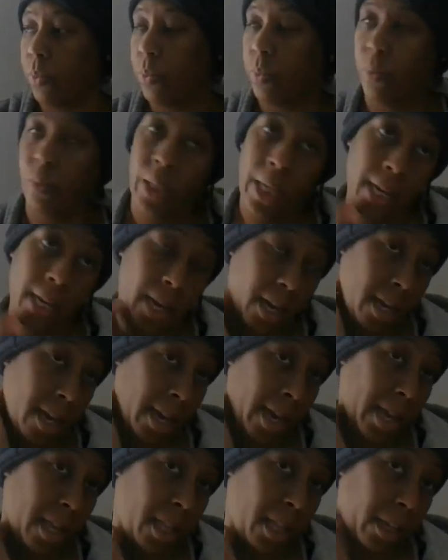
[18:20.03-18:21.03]
late at
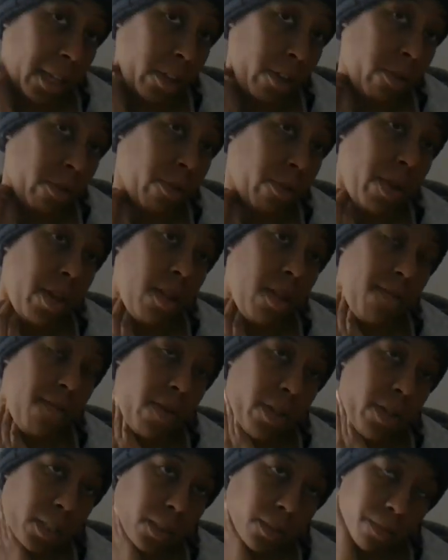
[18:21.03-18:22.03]
night, like two, three in the
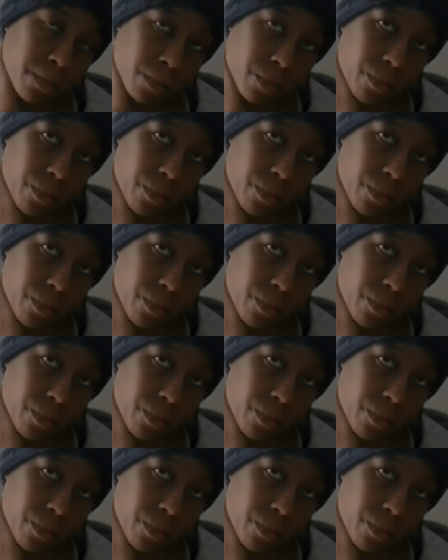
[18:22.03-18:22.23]
morning,